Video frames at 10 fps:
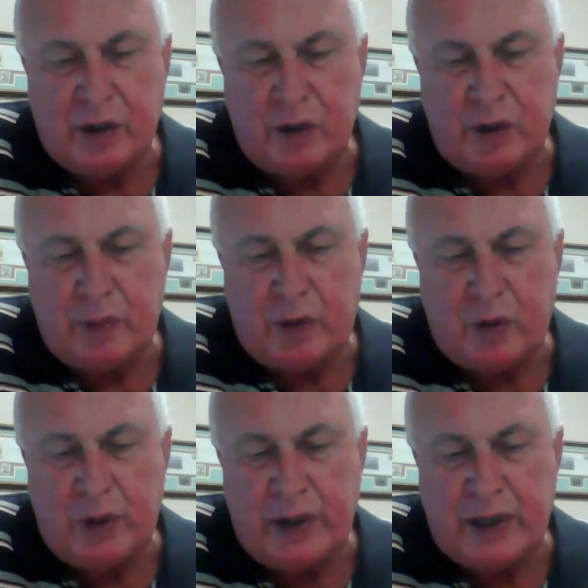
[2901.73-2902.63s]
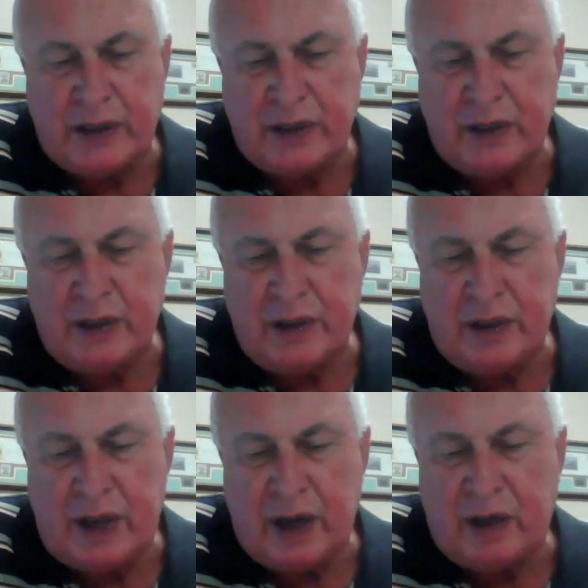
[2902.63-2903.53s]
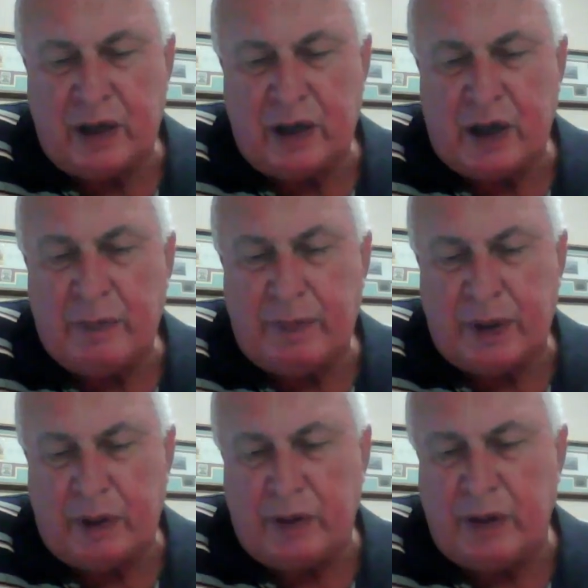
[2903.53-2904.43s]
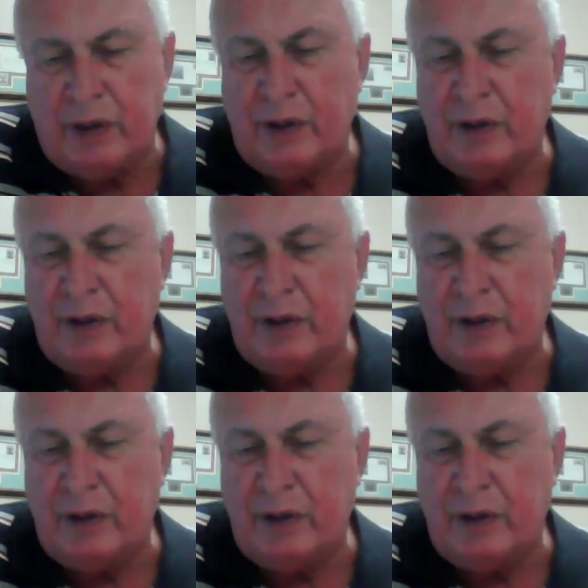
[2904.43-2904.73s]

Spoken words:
group quiz and click upload.